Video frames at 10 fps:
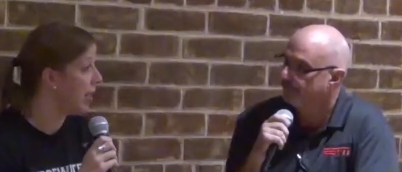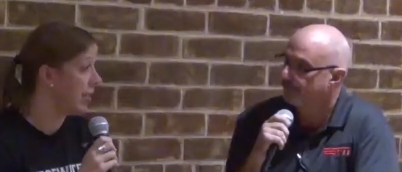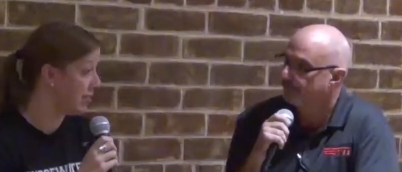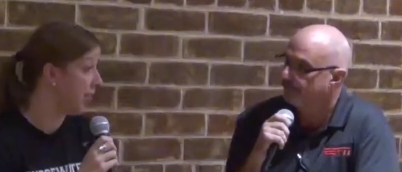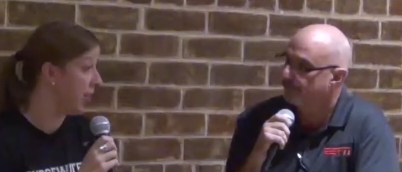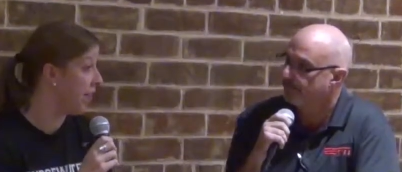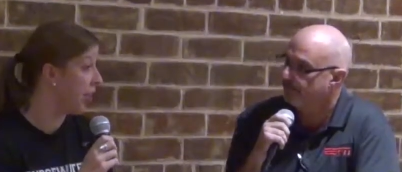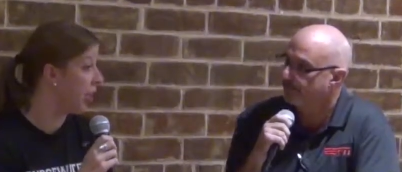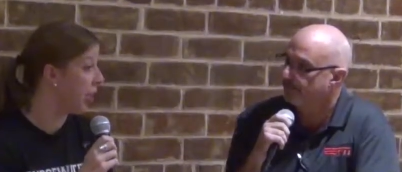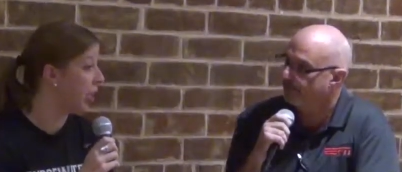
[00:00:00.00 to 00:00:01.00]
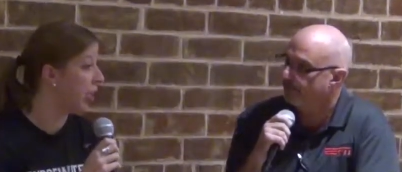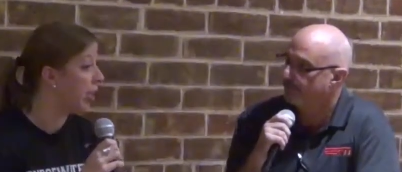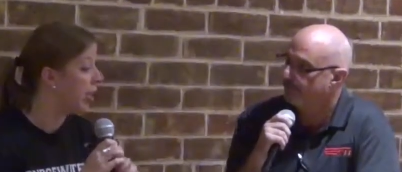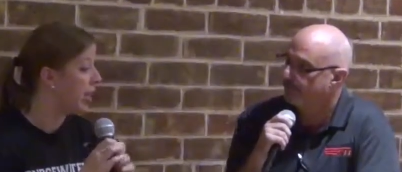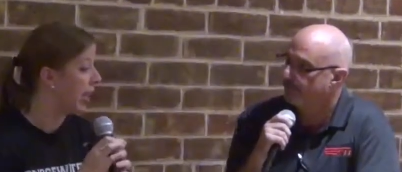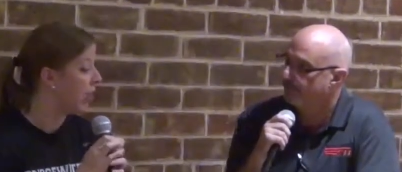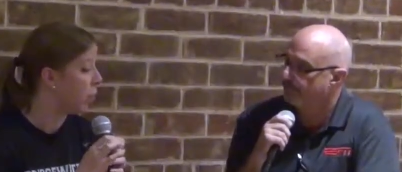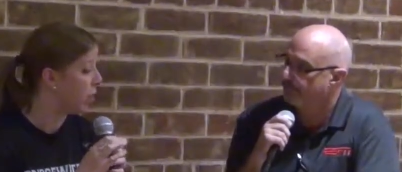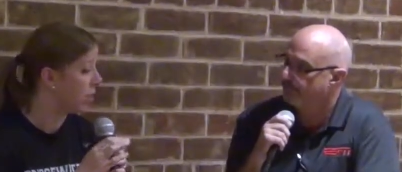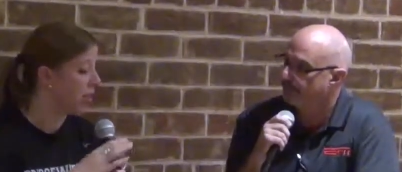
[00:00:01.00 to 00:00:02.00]
Speaker 1: is very, very good. They have
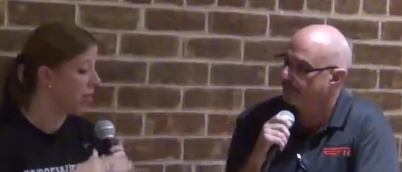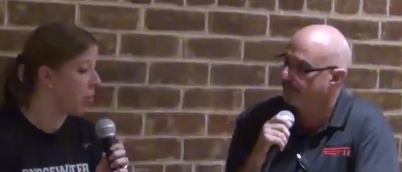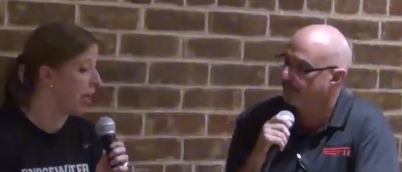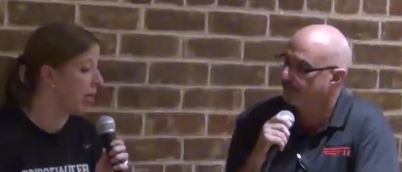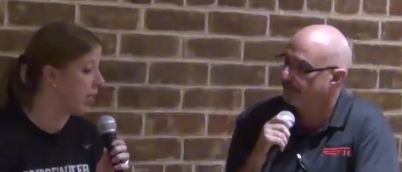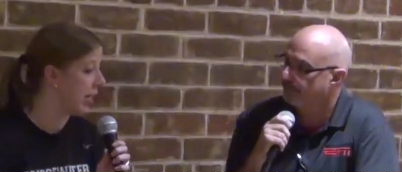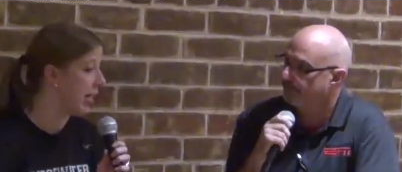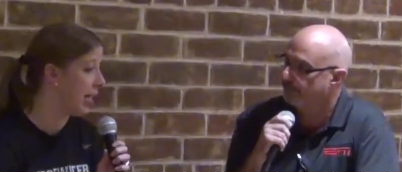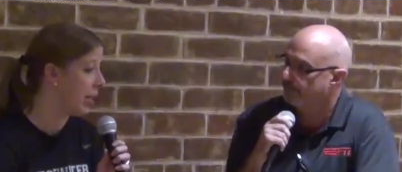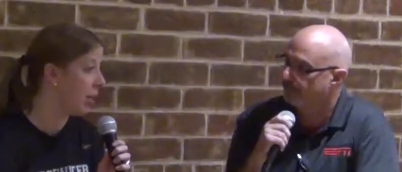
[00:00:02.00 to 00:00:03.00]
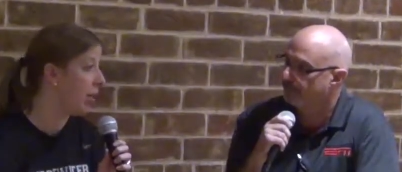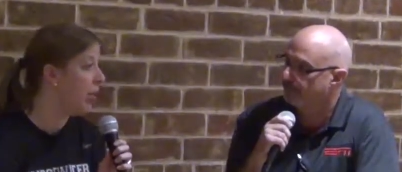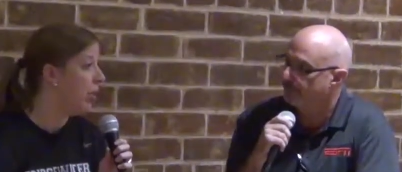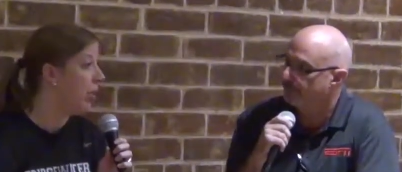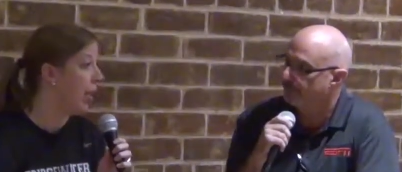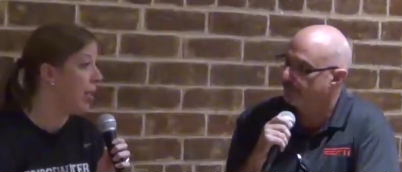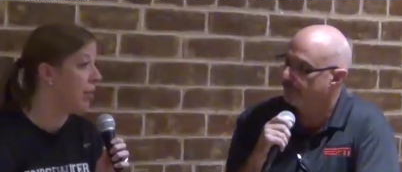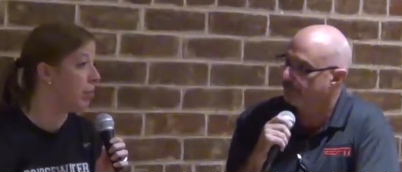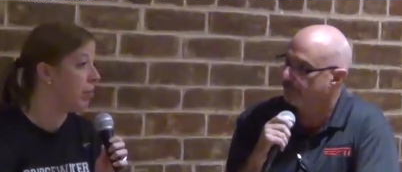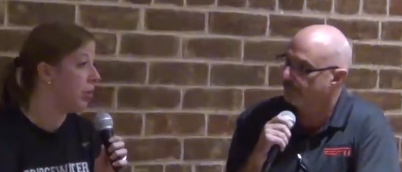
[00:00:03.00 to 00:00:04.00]
one sophomore outside hitter
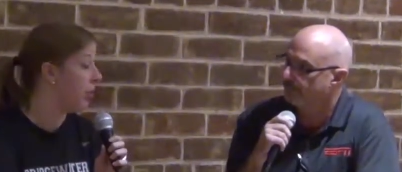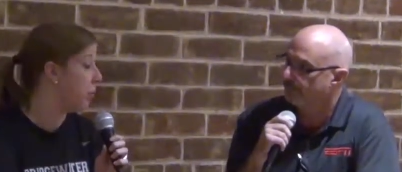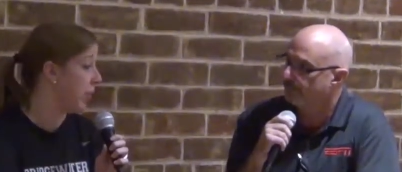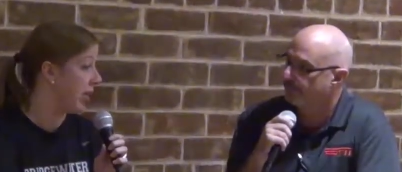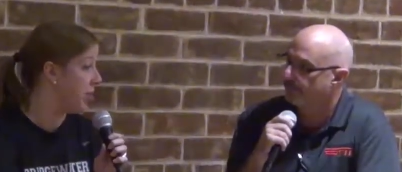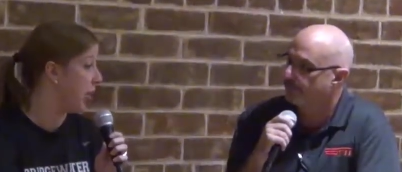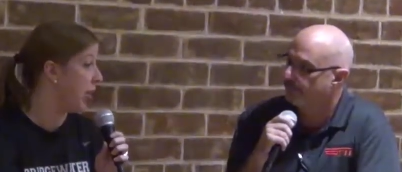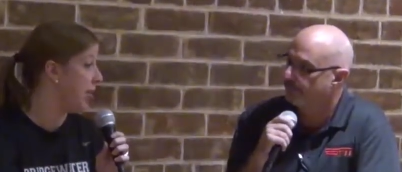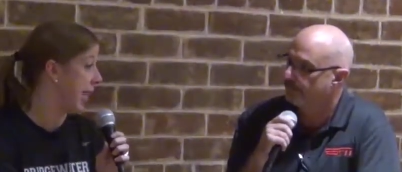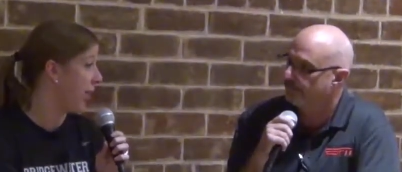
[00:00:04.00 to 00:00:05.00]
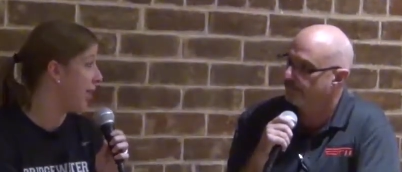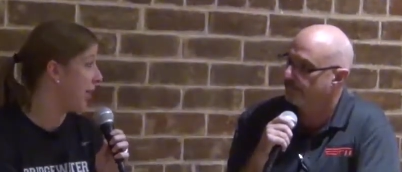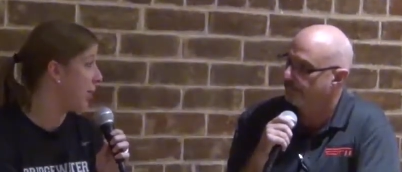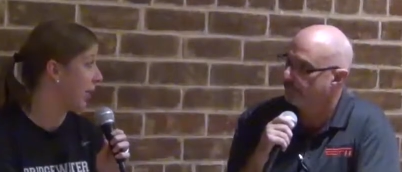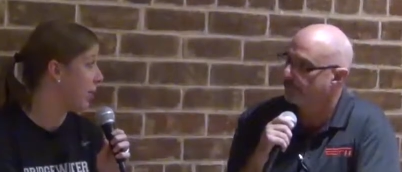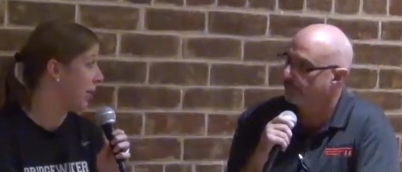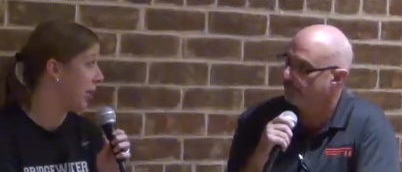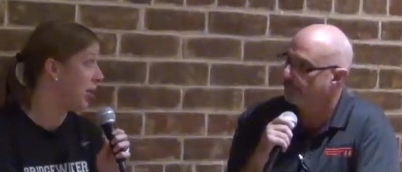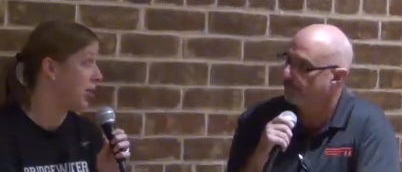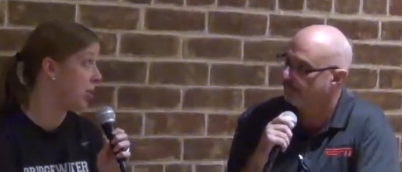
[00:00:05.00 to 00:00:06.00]
um, who, we can shut her down, I think we're going to be in
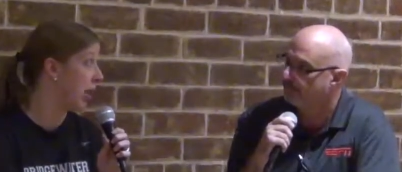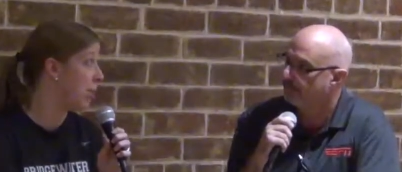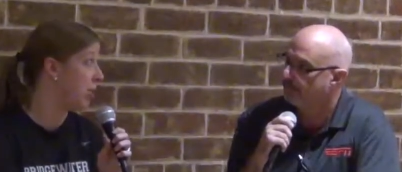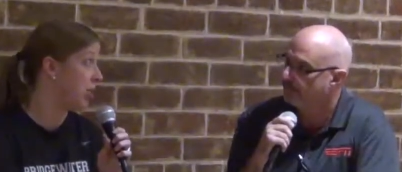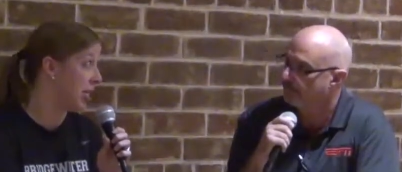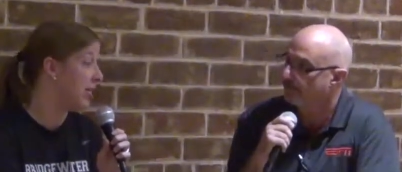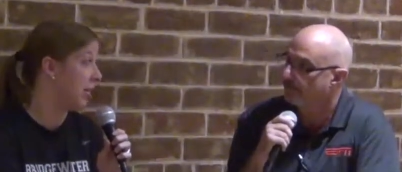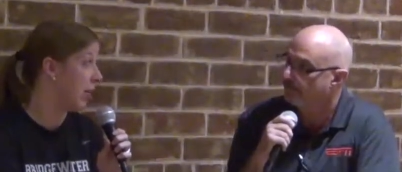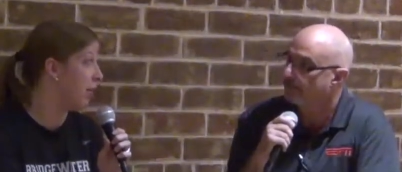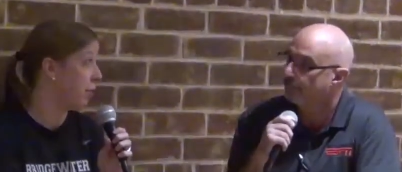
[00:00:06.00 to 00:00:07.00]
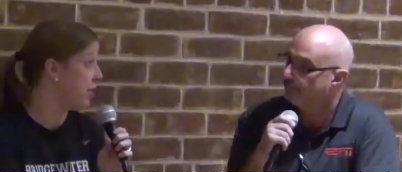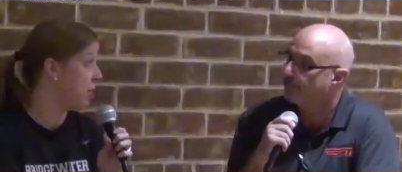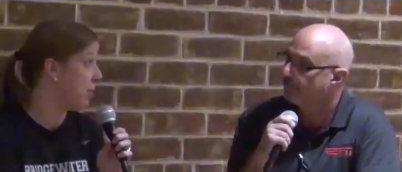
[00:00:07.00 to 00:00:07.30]
good shape. But she's a force to